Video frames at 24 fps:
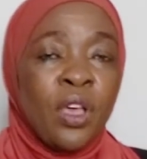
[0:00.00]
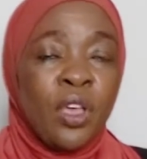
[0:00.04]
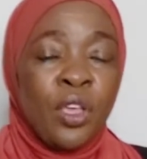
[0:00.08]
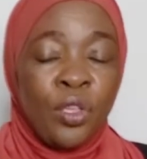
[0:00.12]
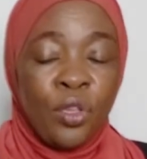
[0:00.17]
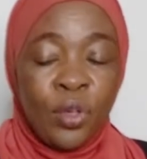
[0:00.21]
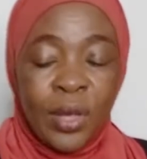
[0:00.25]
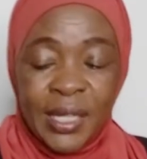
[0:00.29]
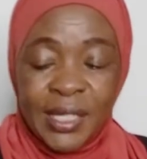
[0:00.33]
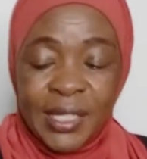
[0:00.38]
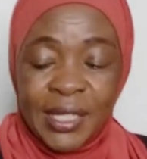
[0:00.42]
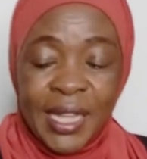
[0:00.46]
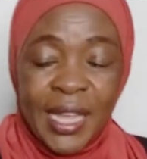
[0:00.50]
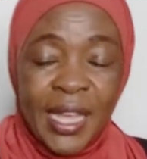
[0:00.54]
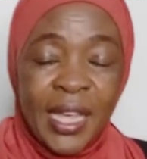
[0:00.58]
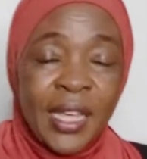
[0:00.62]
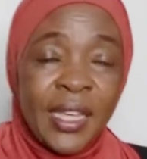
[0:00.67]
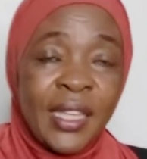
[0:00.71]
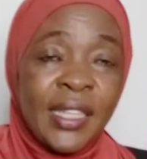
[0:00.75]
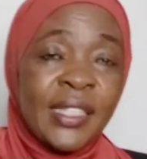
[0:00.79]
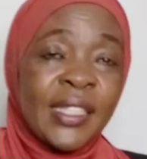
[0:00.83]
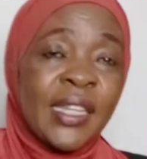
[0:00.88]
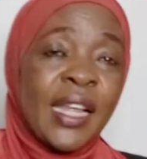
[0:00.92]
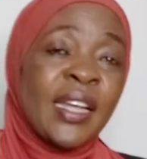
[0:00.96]
USA
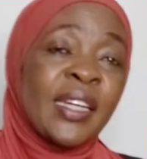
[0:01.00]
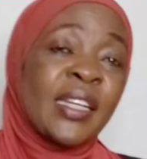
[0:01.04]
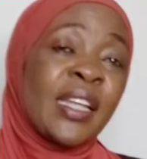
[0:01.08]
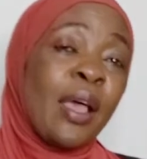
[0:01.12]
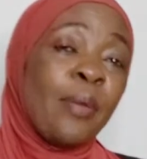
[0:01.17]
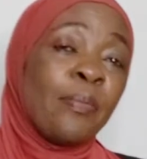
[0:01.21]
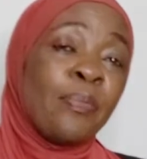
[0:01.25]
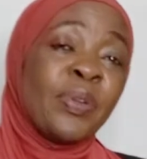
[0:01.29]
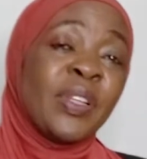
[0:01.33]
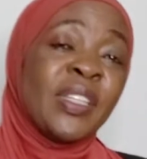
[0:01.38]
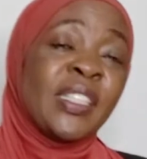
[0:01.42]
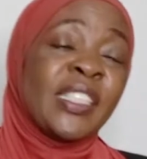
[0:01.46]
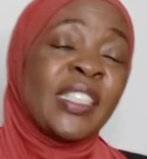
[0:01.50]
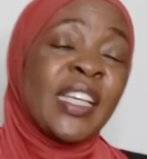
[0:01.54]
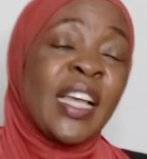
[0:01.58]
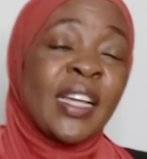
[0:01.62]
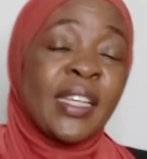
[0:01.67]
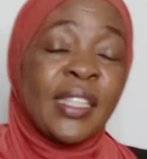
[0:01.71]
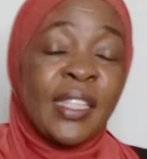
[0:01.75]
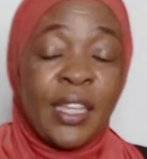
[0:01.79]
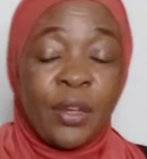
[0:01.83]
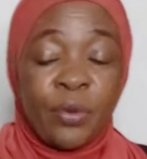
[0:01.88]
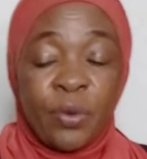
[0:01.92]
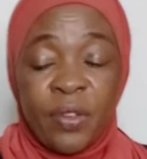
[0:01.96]
Eastern Time. Please check
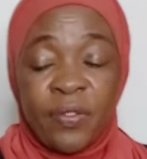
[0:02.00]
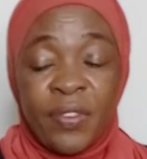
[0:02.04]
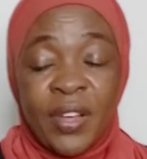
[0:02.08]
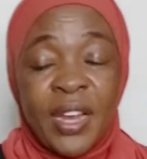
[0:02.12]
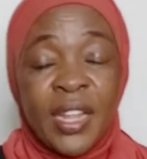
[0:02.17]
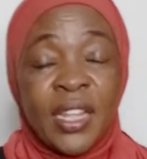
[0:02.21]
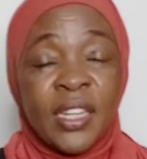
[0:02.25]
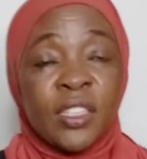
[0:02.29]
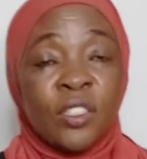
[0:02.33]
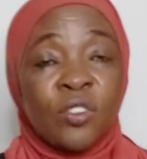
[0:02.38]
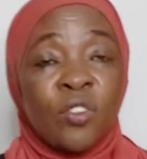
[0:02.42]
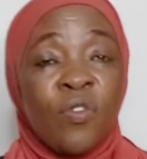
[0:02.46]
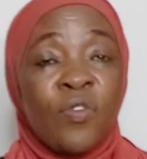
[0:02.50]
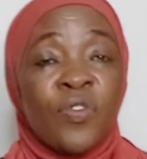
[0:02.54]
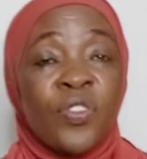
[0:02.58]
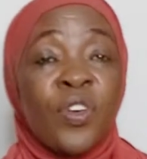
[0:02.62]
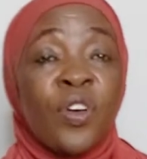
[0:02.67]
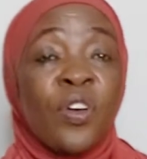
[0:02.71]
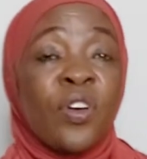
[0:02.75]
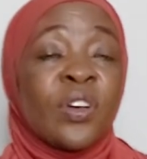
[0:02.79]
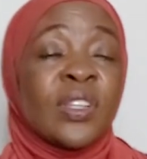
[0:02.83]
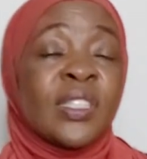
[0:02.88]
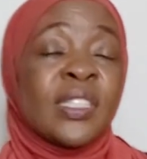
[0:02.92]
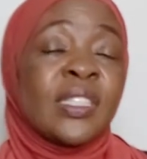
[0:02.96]
the equivalence of
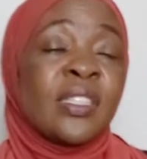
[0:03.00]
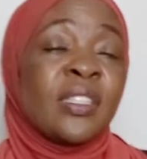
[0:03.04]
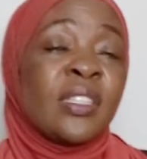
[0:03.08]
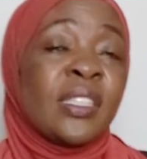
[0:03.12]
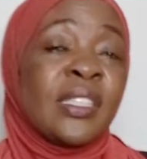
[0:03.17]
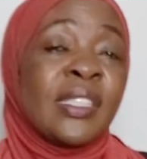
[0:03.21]
those.